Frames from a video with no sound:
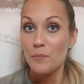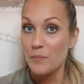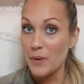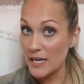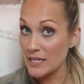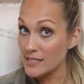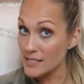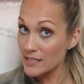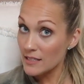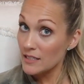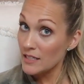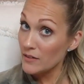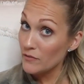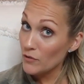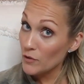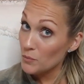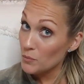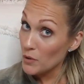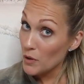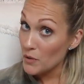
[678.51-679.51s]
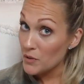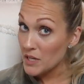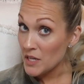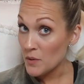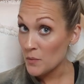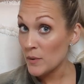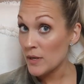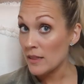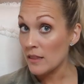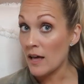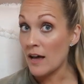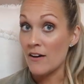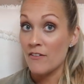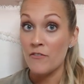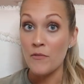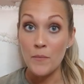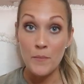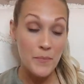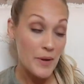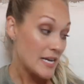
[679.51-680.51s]
basically for Brody, we
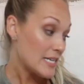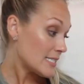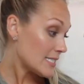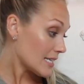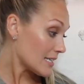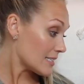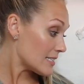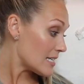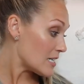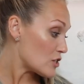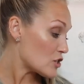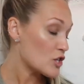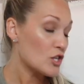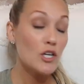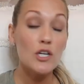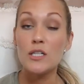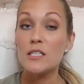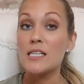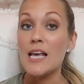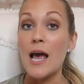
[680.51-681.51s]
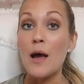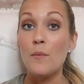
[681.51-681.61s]
love basic t-shirts